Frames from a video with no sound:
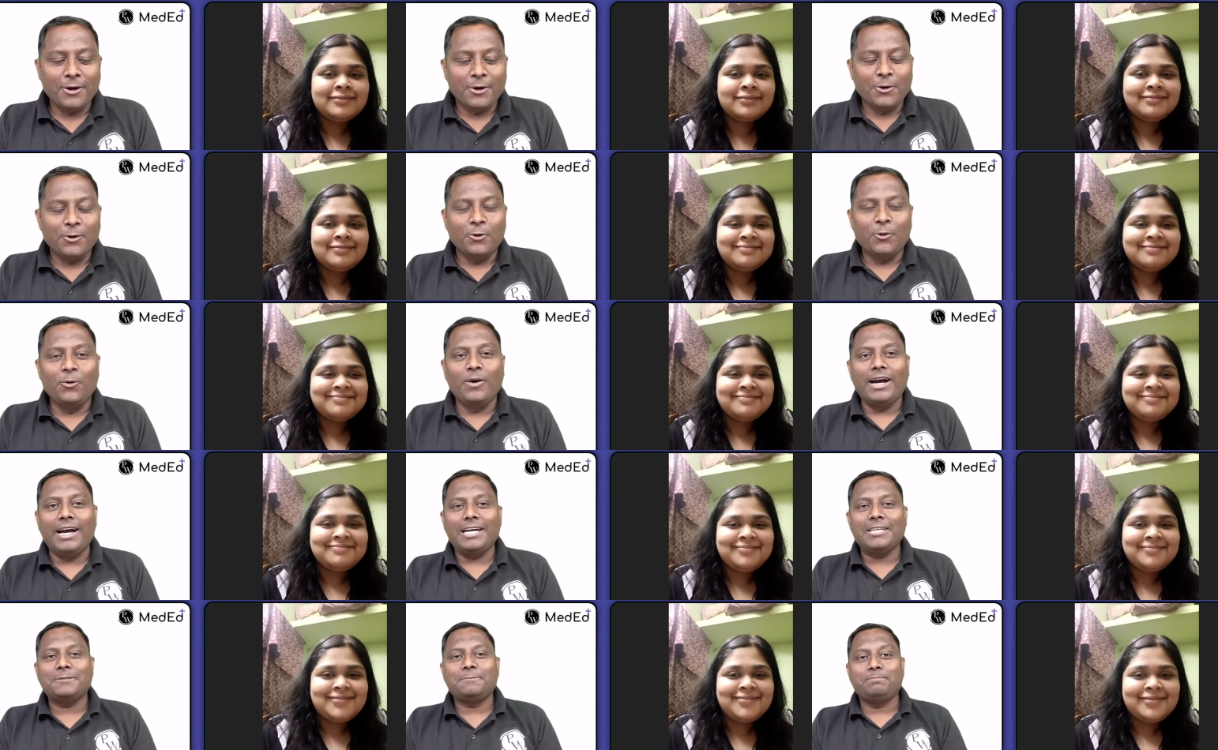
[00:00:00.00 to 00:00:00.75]
Speaker 1: who
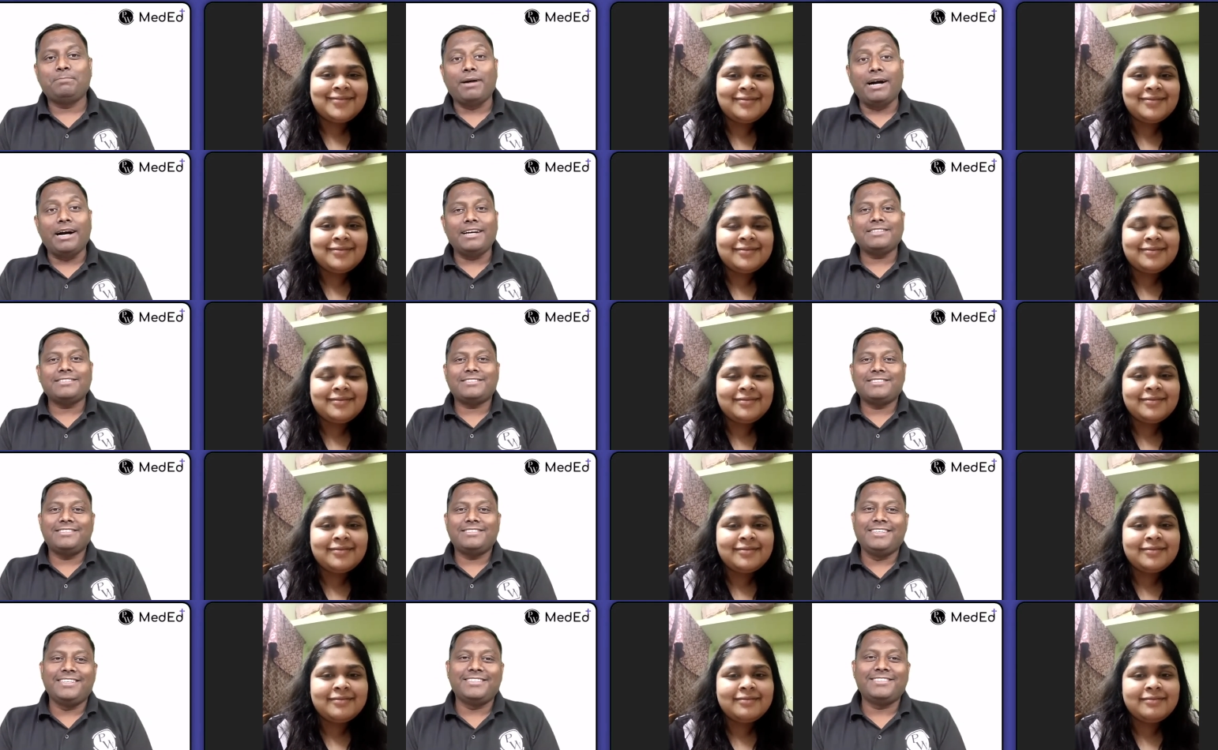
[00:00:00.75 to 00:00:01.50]
has passed
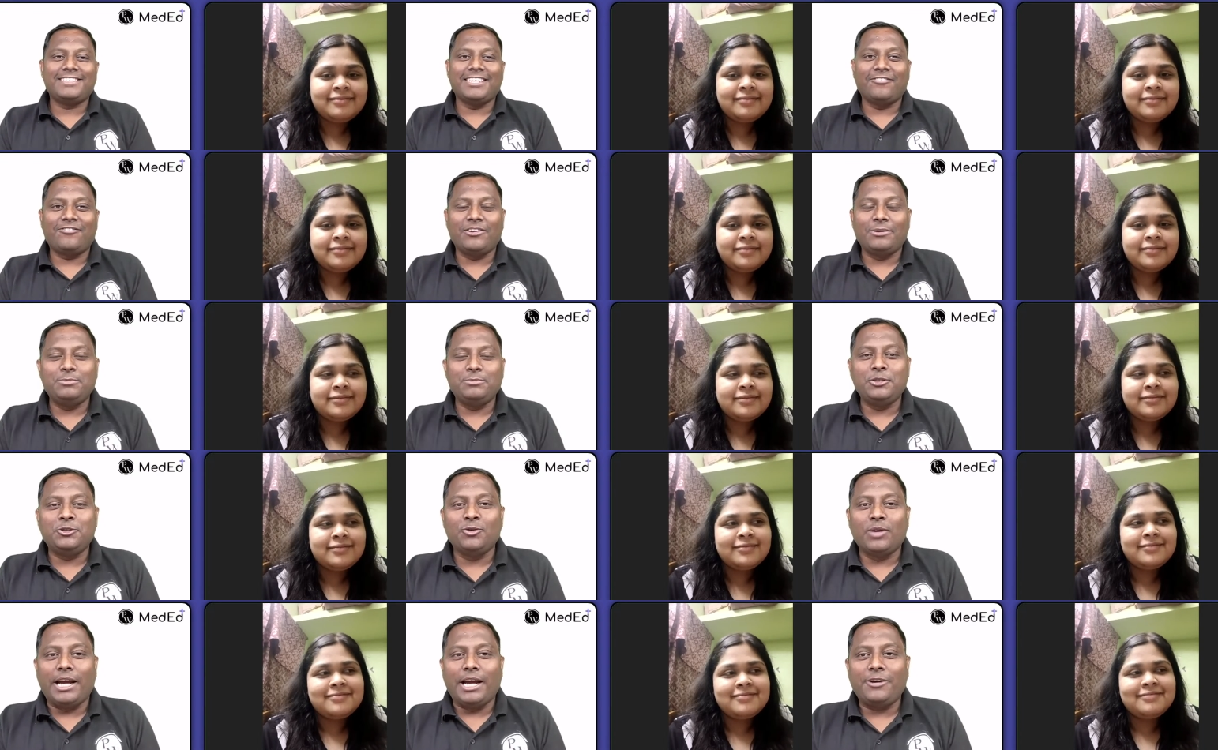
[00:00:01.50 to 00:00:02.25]
this FMG
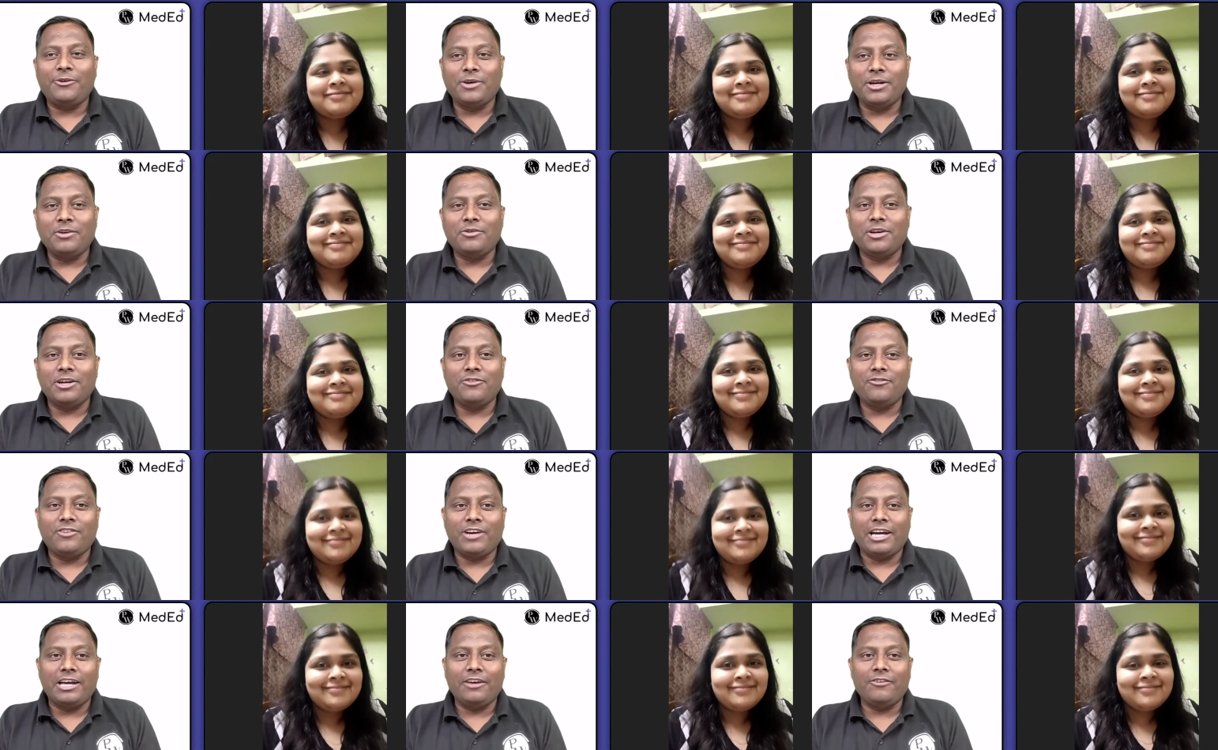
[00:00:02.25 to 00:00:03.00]
July
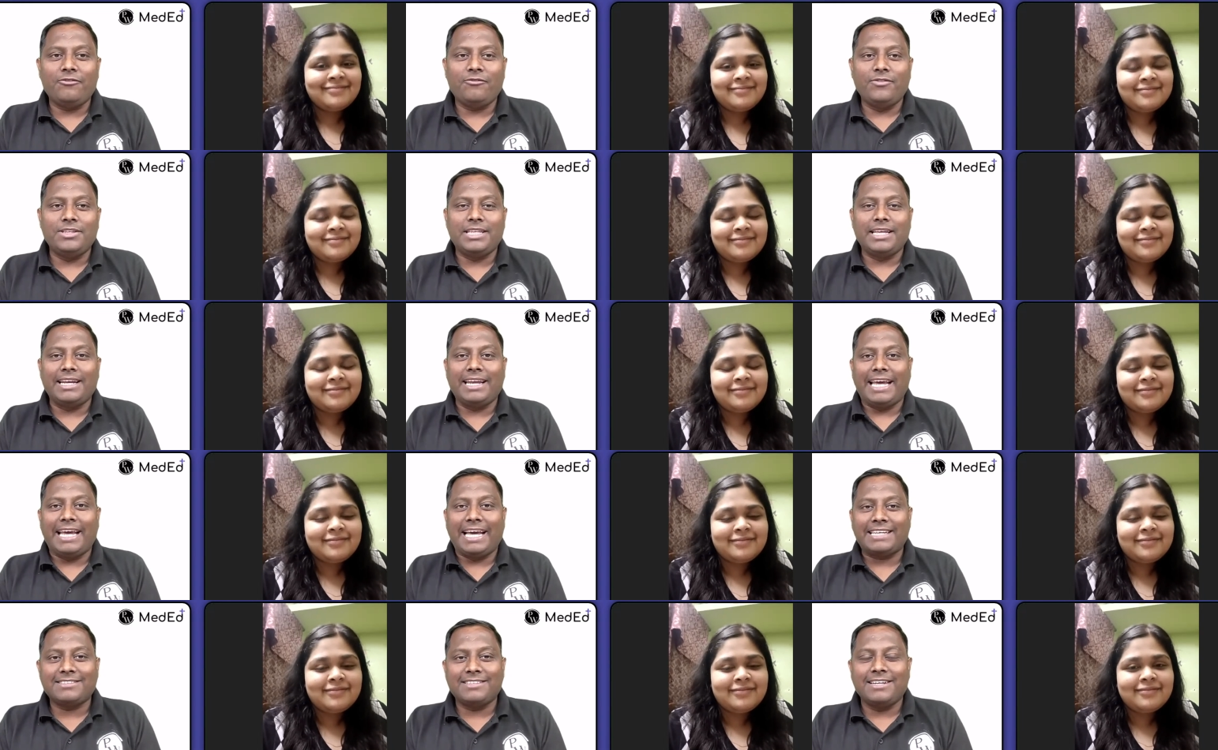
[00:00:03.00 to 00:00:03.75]
2025 with an
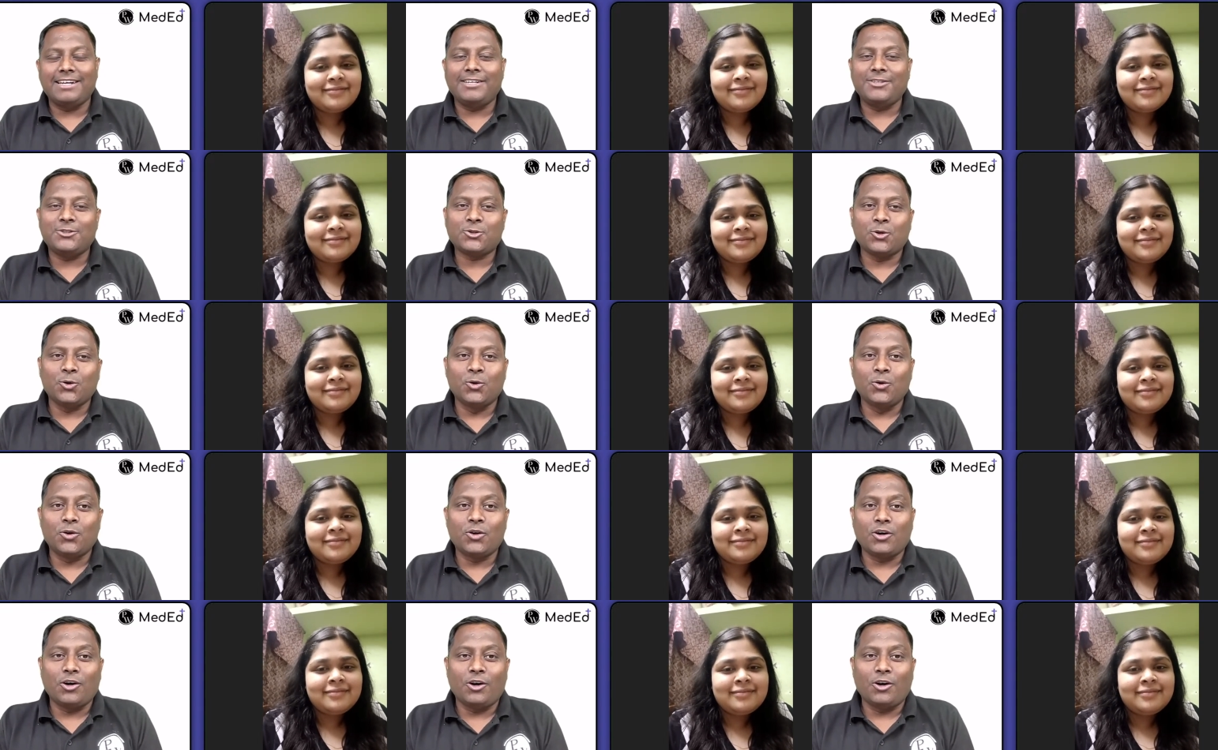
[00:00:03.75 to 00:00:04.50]
excellent
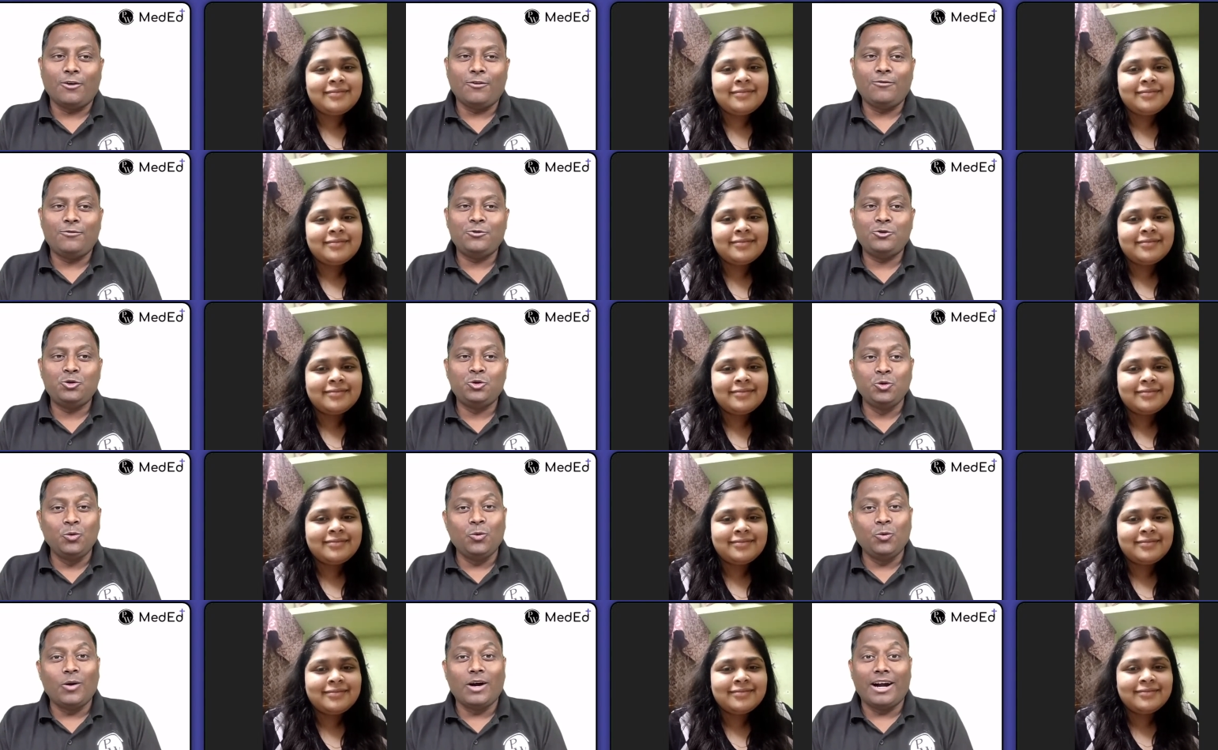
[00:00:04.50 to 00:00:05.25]
score of
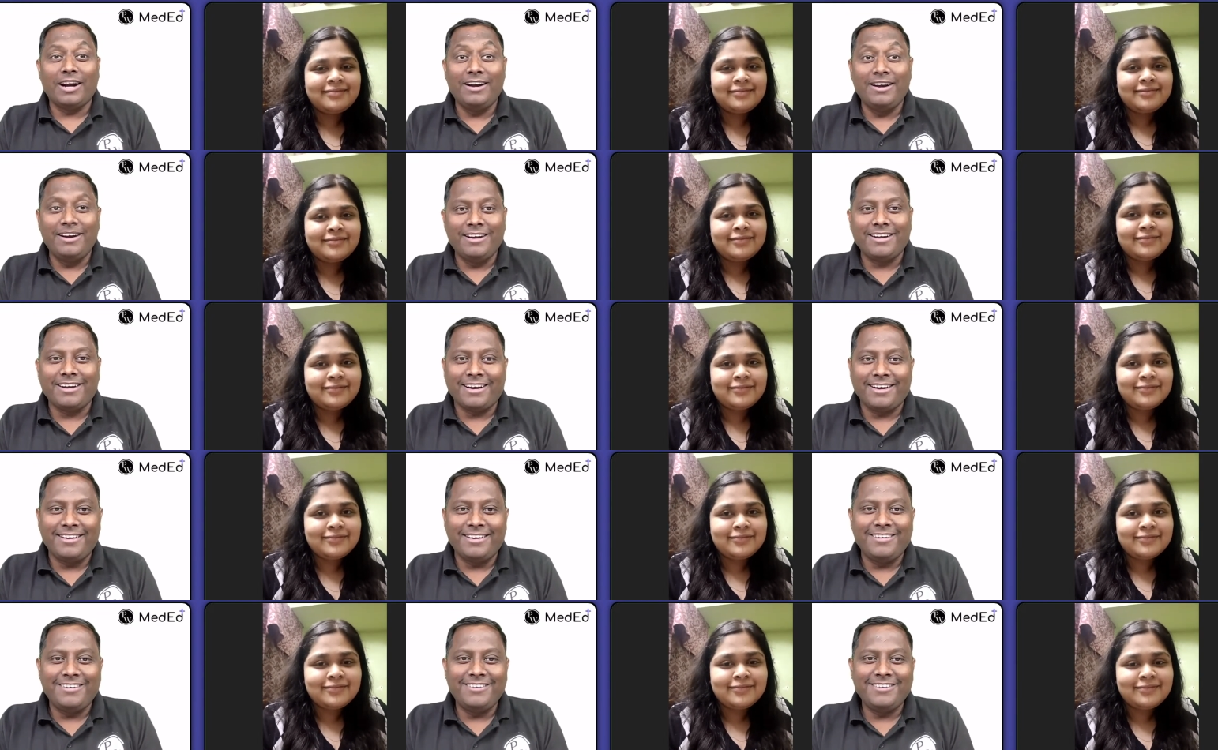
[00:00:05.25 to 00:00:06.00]

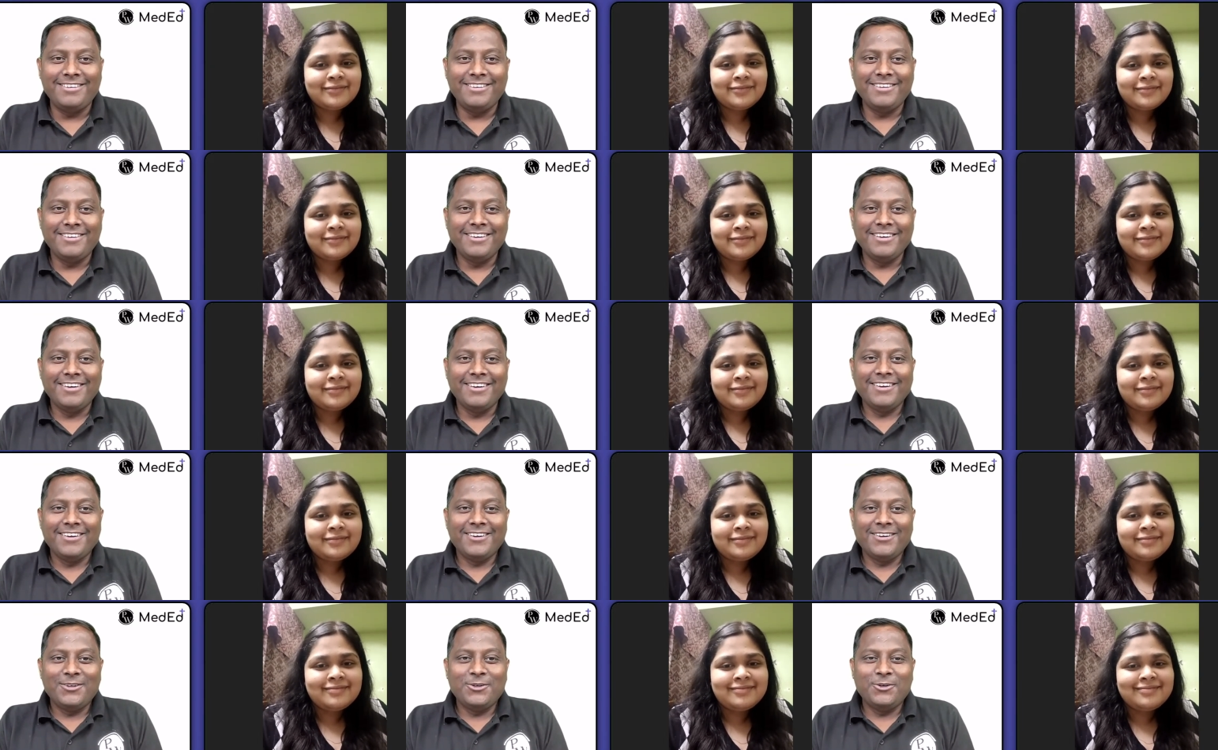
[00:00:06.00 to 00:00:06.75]
200.
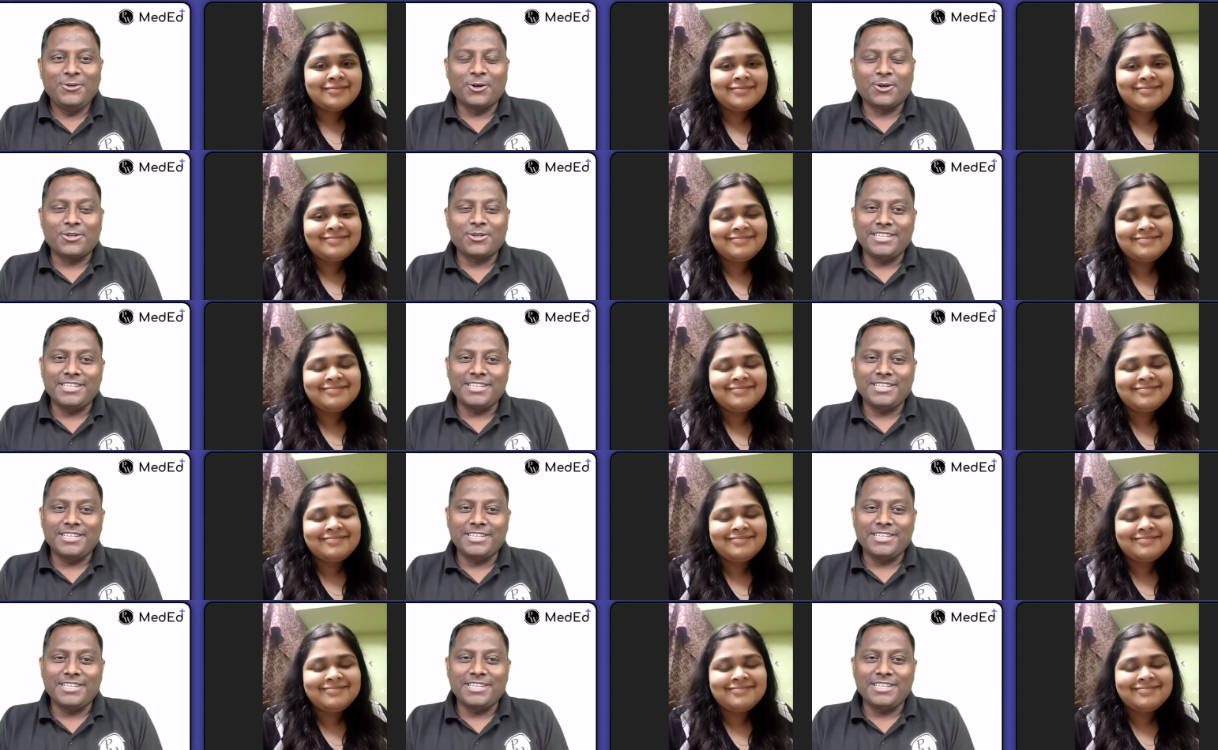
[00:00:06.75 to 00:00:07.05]
Dr.